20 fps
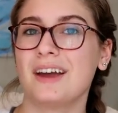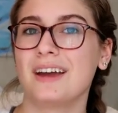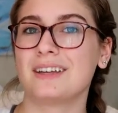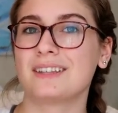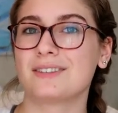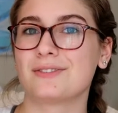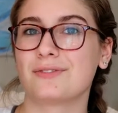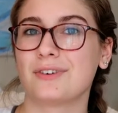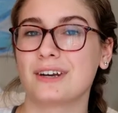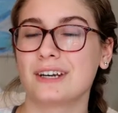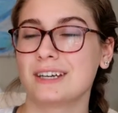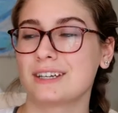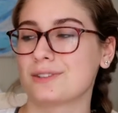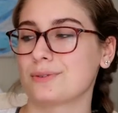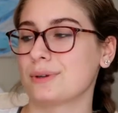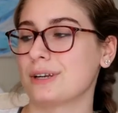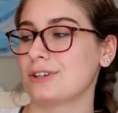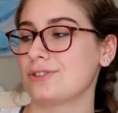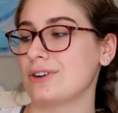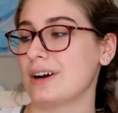It's funny
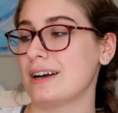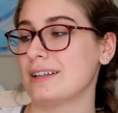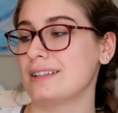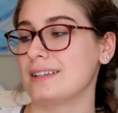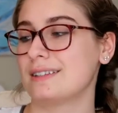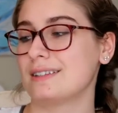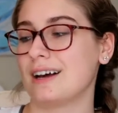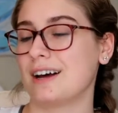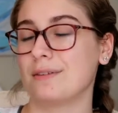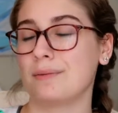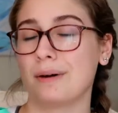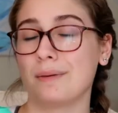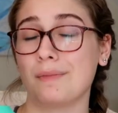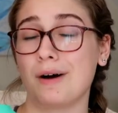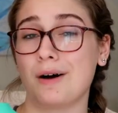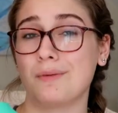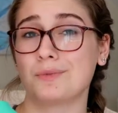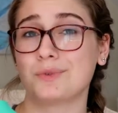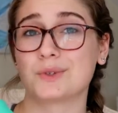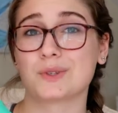because when I tried these on, my
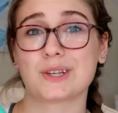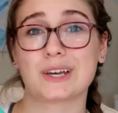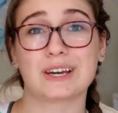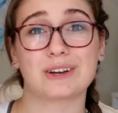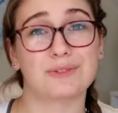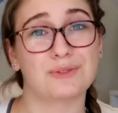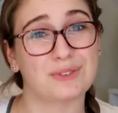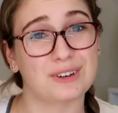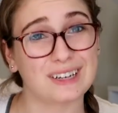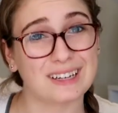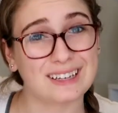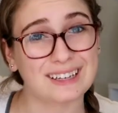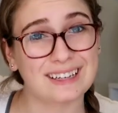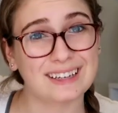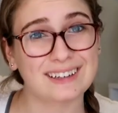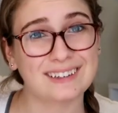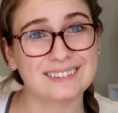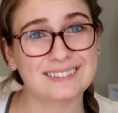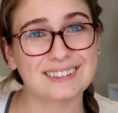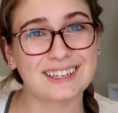mom was like,
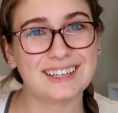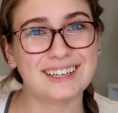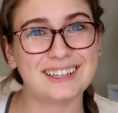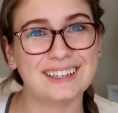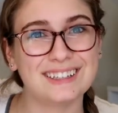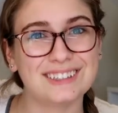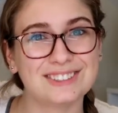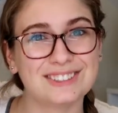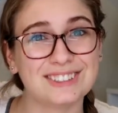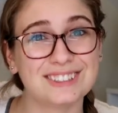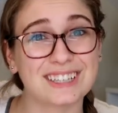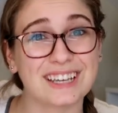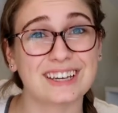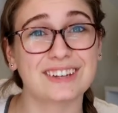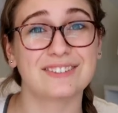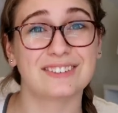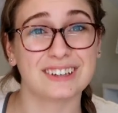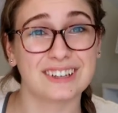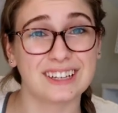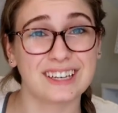really? She's
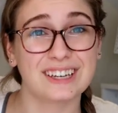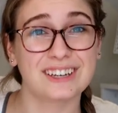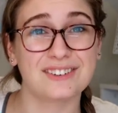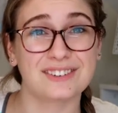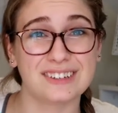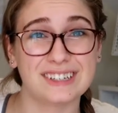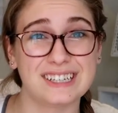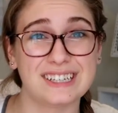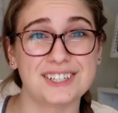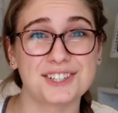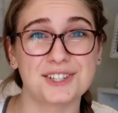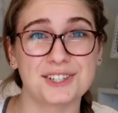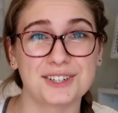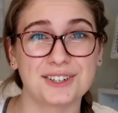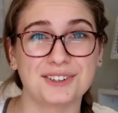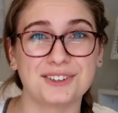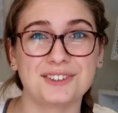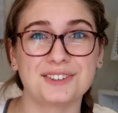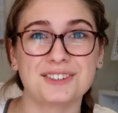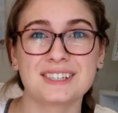like, really, green
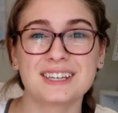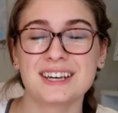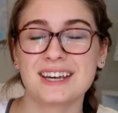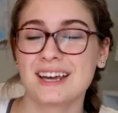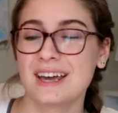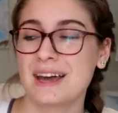shoes?